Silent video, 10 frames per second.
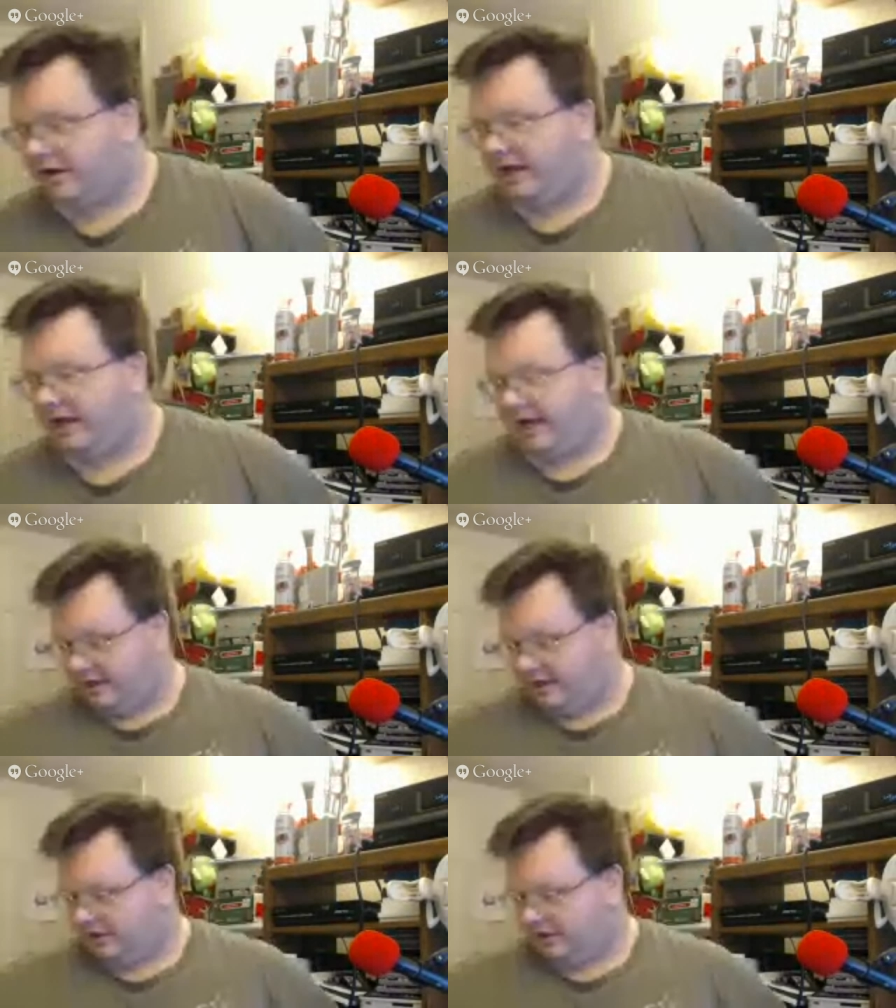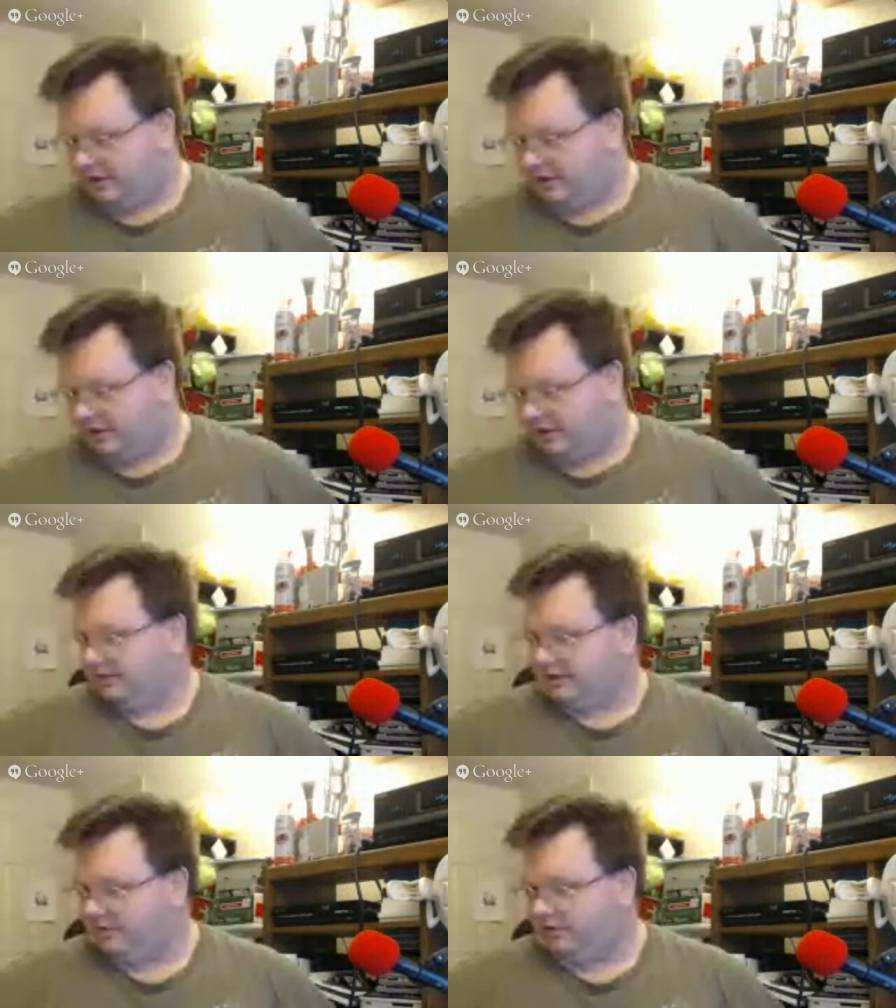Okay,
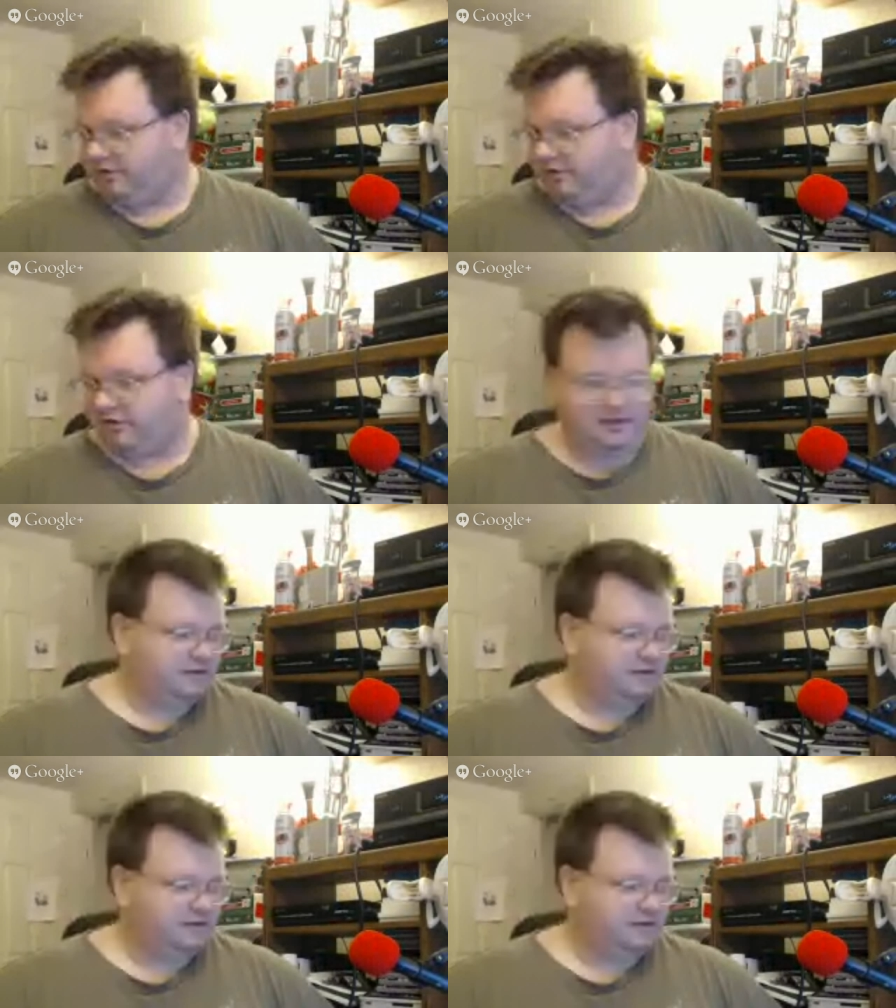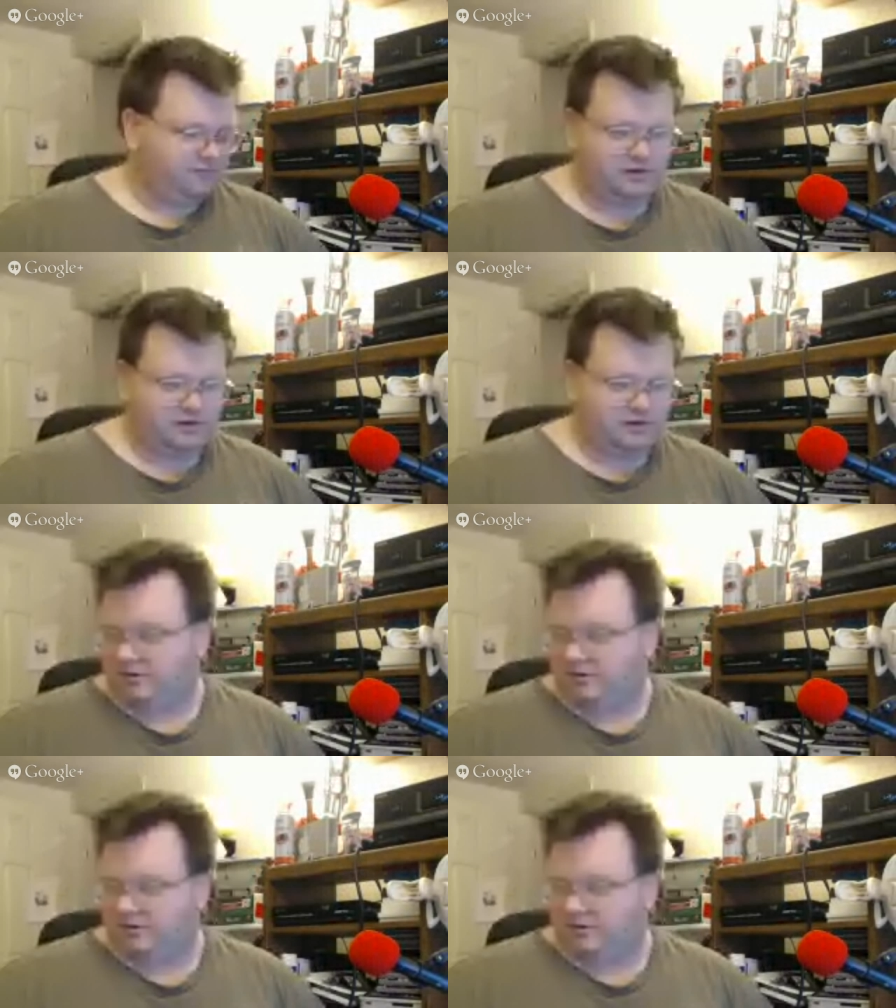that was the
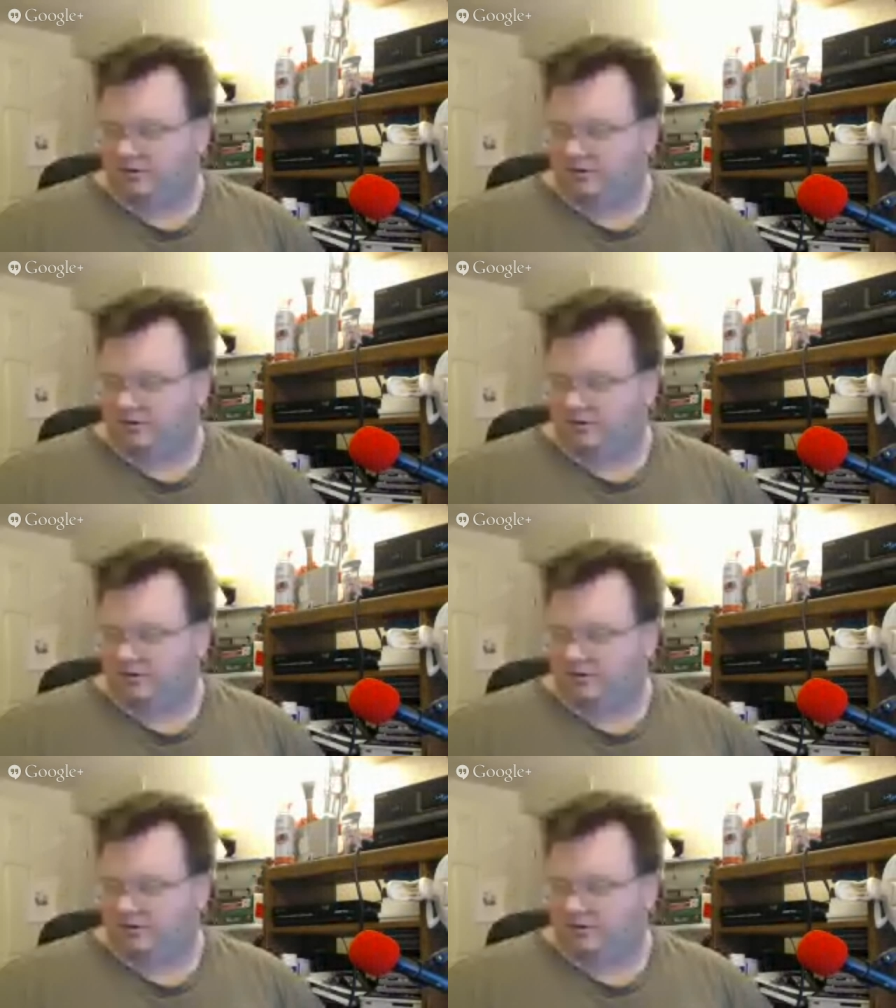fourth